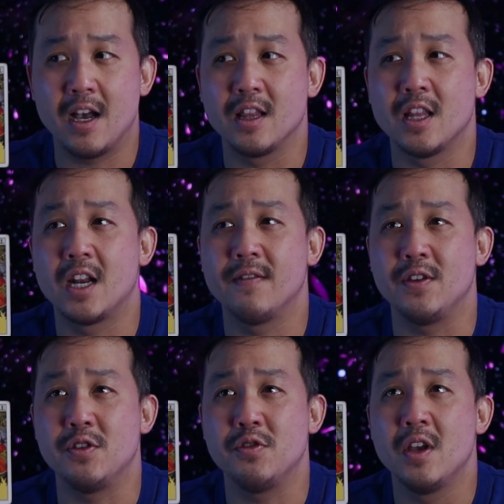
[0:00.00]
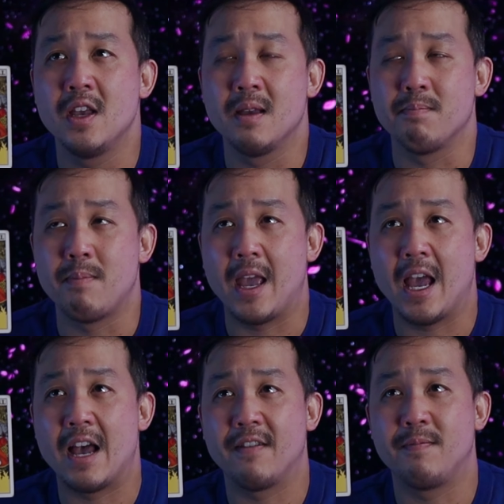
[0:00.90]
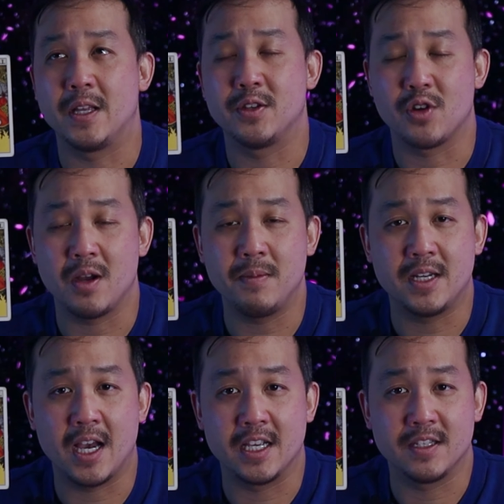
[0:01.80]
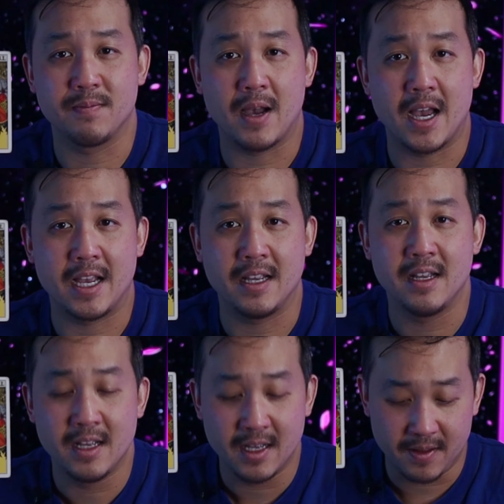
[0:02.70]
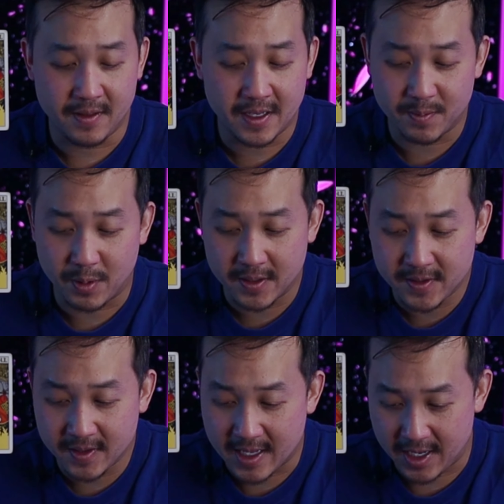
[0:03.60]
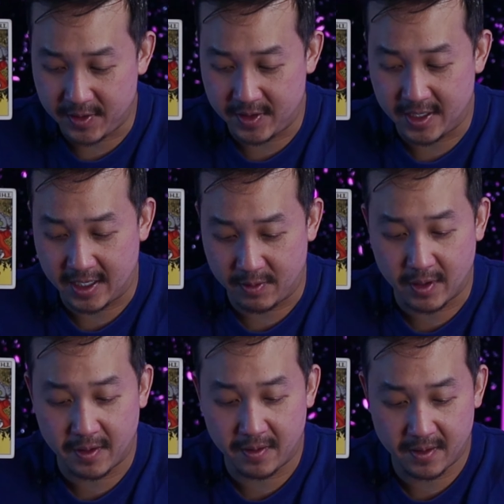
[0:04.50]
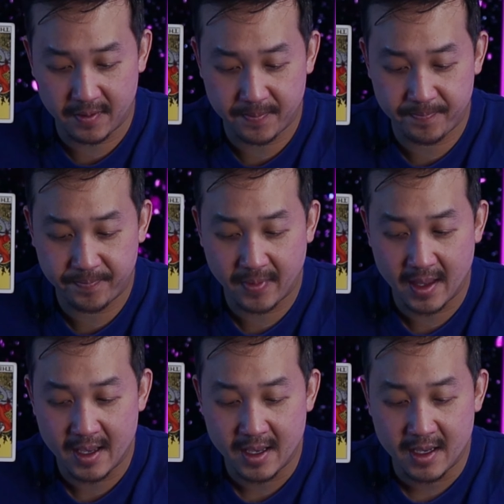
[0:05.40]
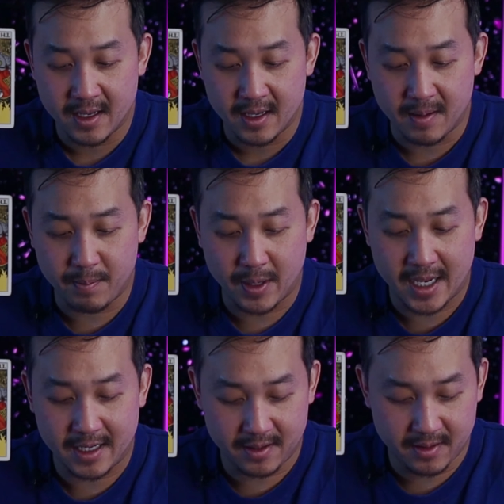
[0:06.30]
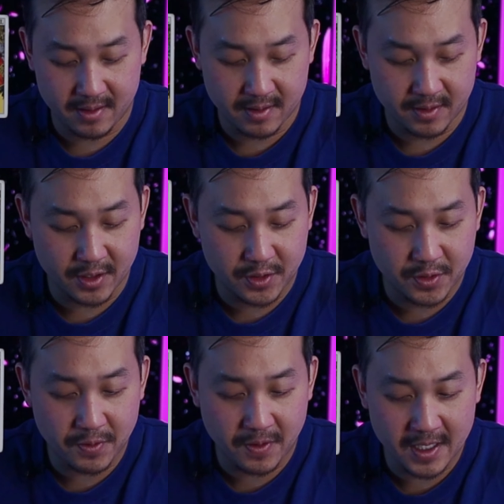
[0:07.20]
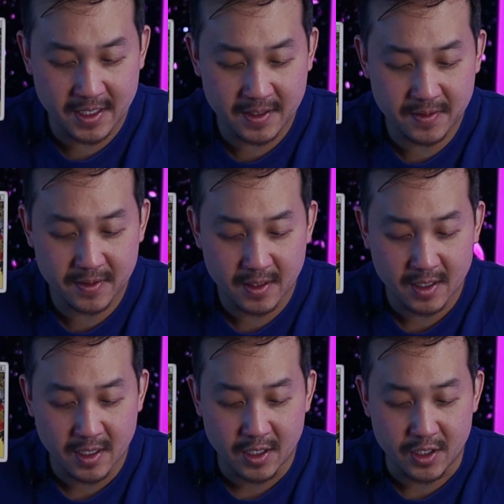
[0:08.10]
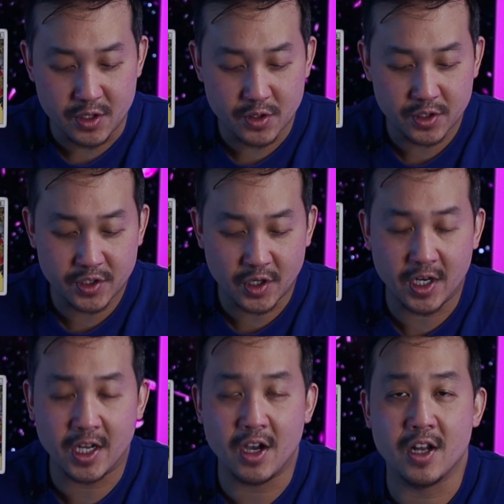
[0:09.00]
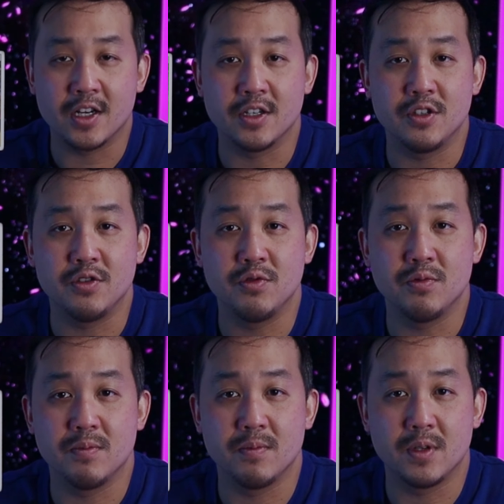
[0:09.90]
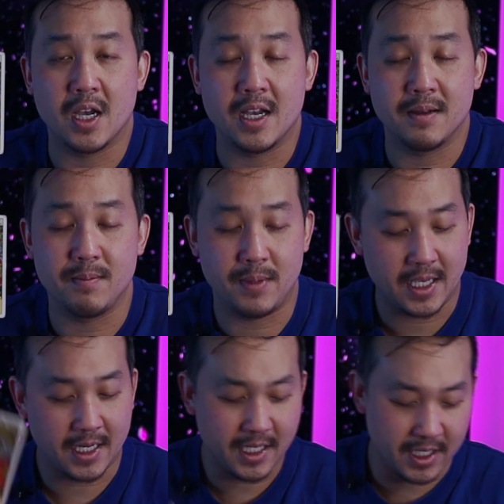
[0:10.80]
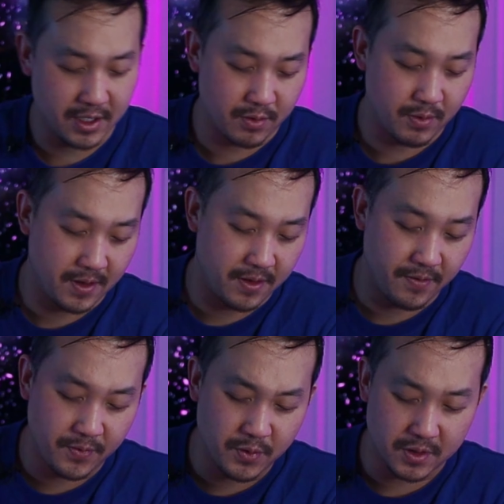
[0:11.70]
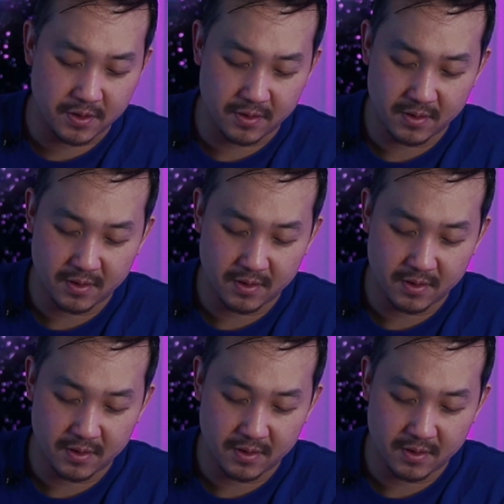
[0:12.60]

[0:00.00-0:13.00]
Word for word: A lot of you may have been traumatized by this person that you're dealing with. But the truth is, you're starting on a new uh, beginning here with the Fool.